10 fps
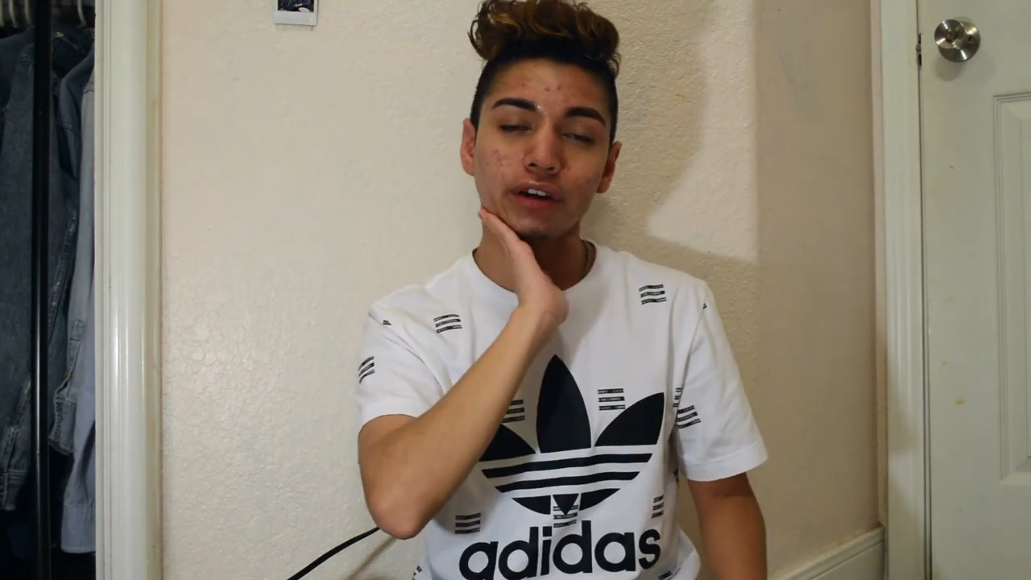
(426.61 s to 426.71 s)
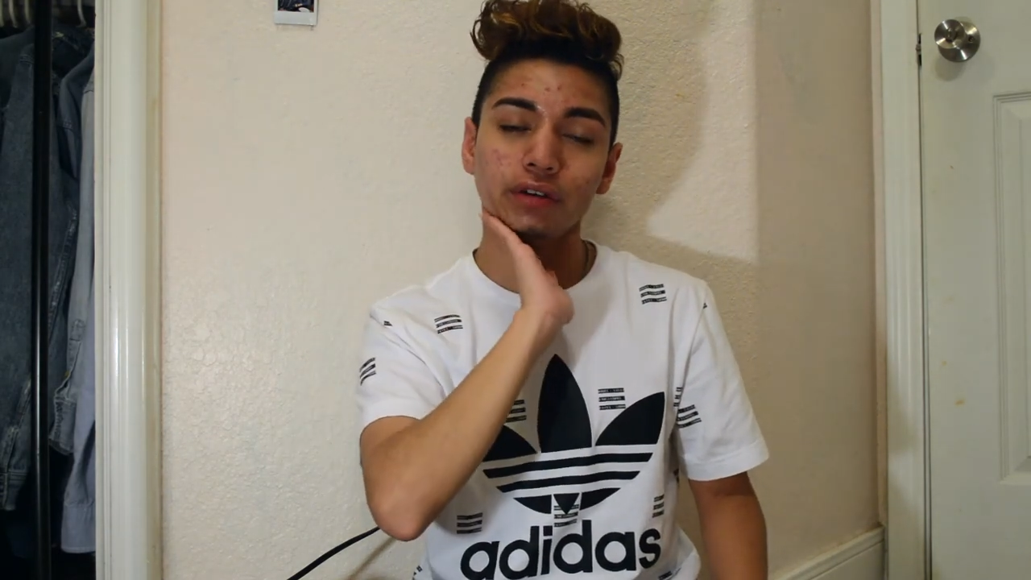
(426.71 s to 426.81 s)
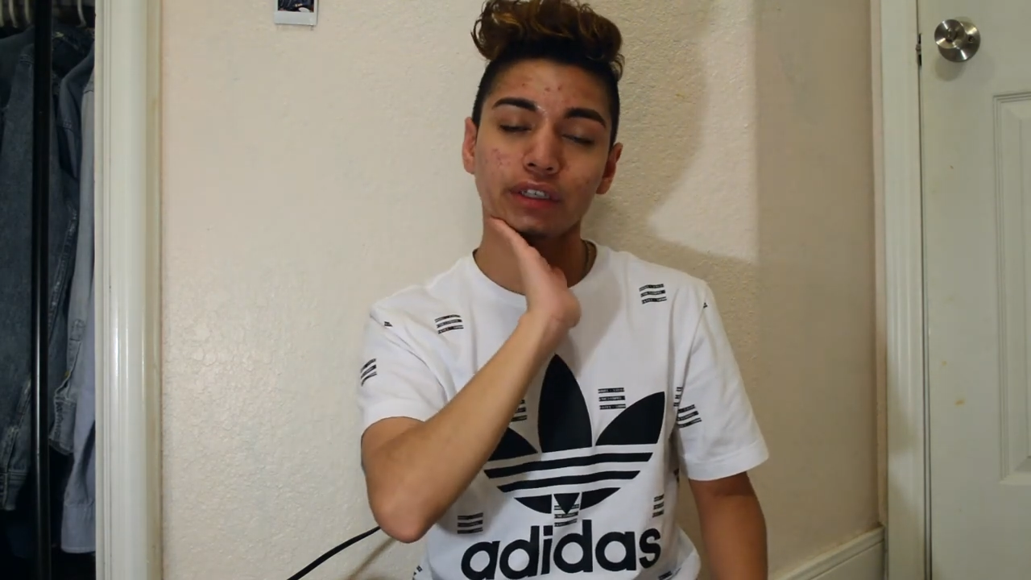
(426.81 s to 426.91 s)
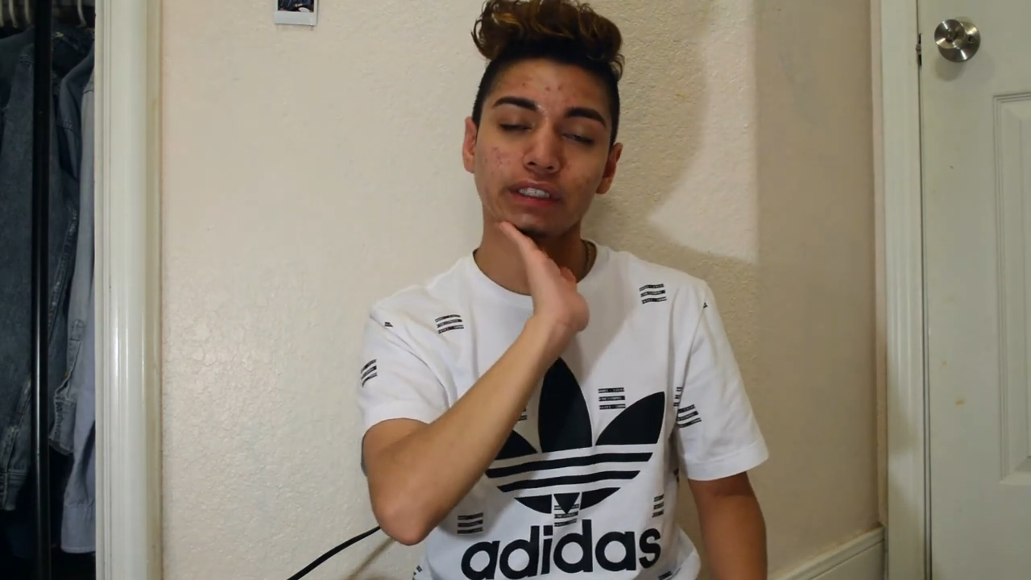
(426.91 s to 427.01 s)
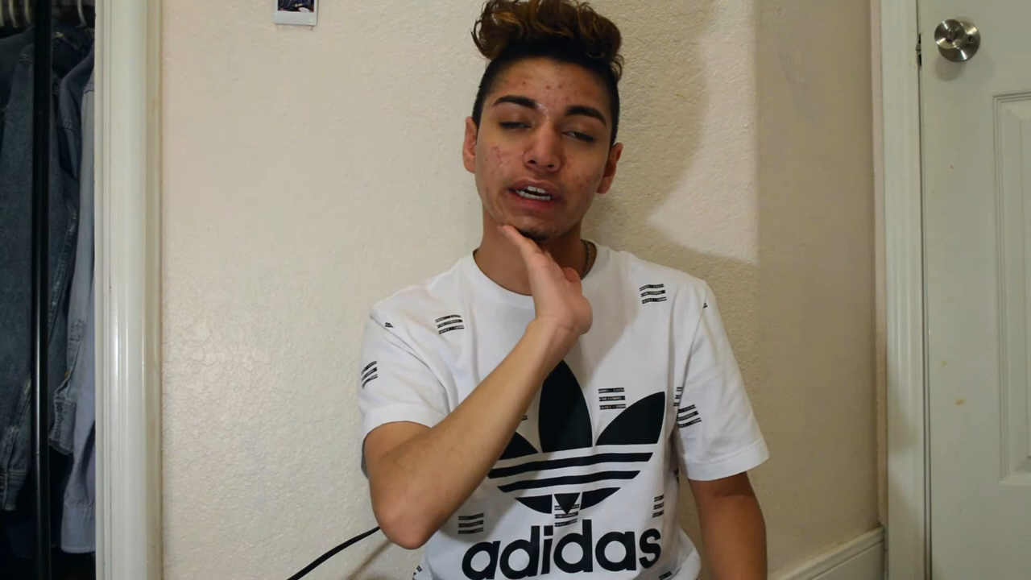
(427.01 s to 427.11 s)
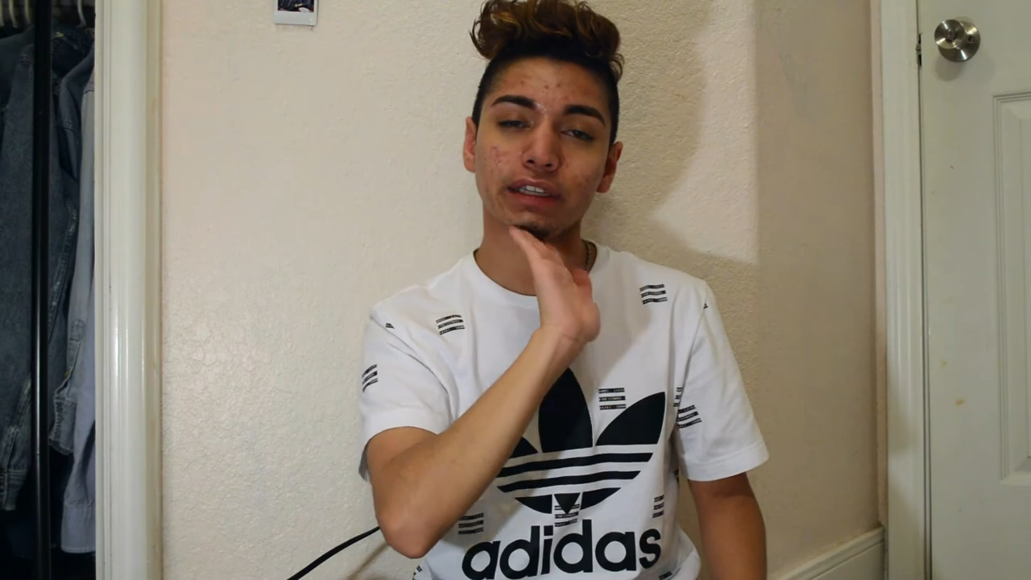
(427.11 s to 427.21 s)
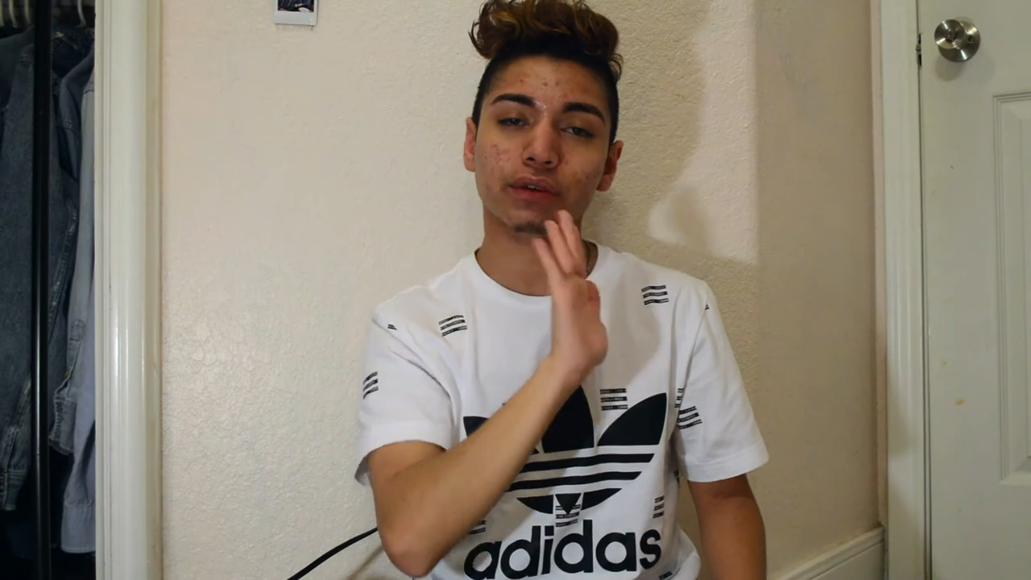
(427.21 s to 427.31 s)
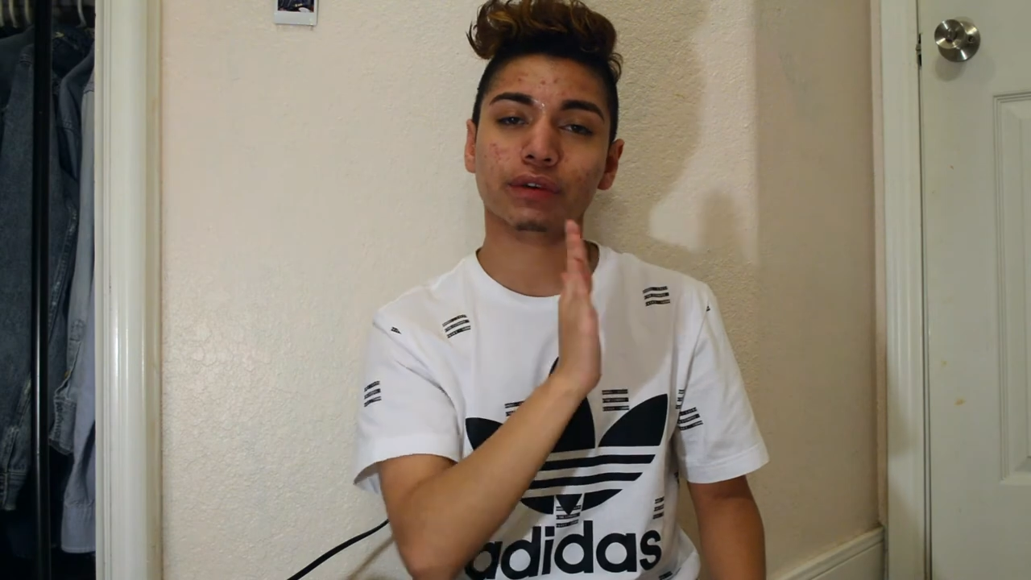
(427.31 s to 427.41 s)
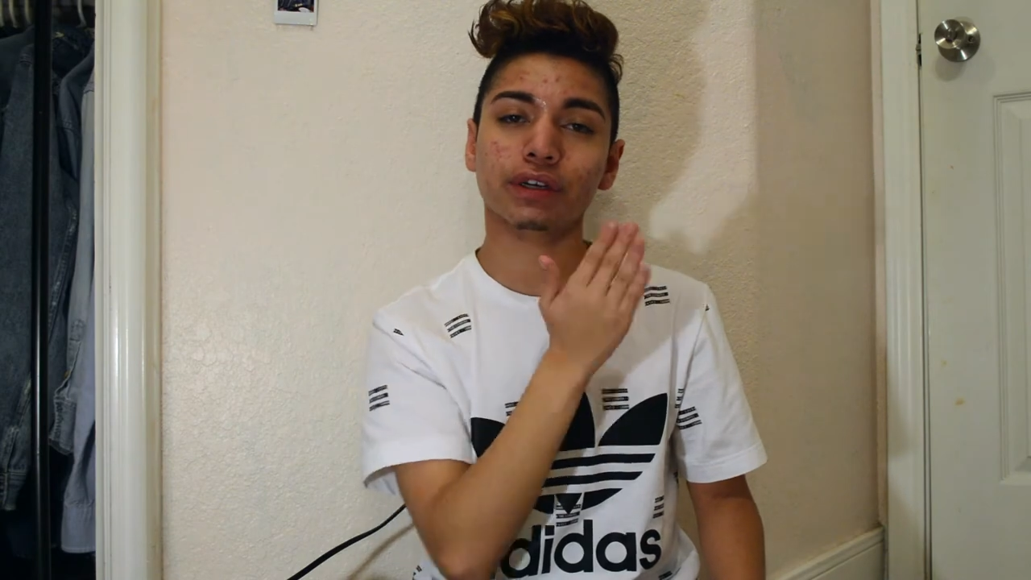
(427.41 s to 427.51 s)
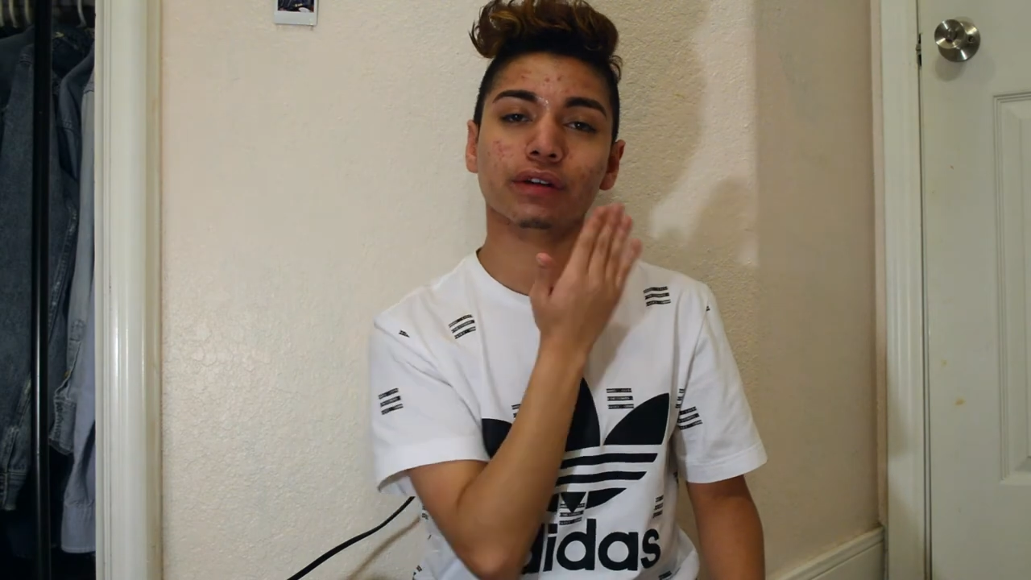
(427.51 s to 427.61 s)
know exactly
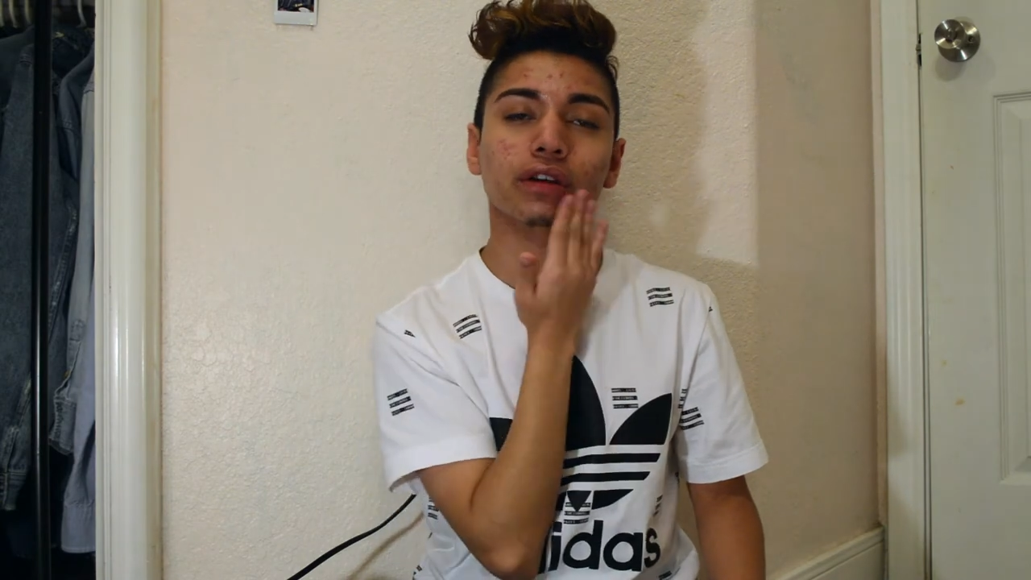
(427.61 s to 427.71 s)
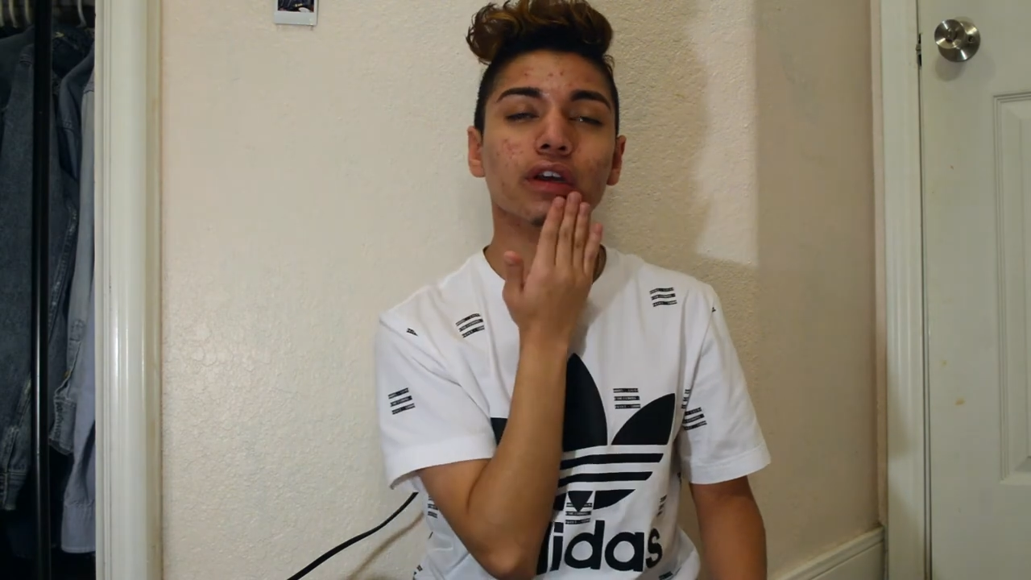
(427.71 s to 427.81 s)
when.